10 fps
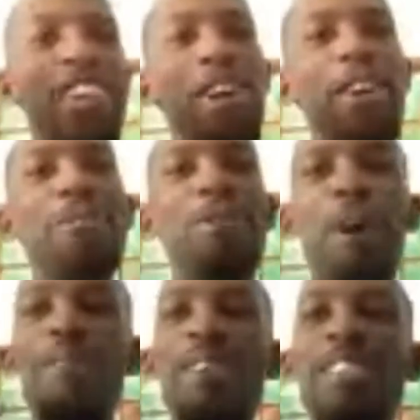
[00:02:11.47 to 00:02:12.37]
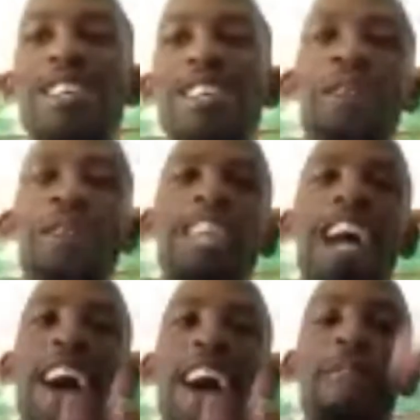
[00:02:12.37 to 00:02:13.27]
and then you have to calm
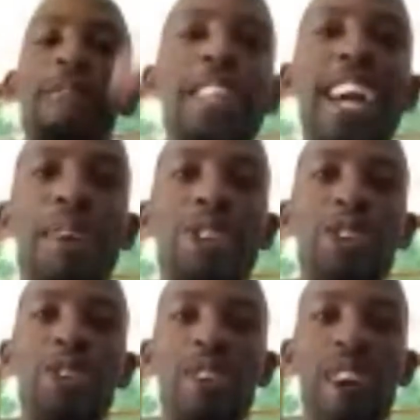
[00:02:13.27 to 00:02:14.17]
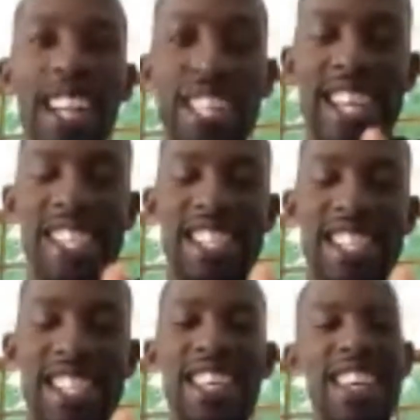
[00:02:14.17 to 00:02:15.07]
yourself down and make sure you write a
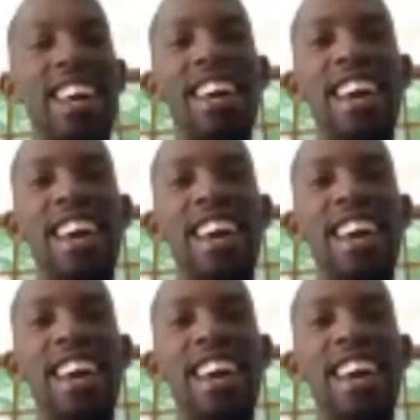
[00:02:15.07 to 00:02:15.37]
test.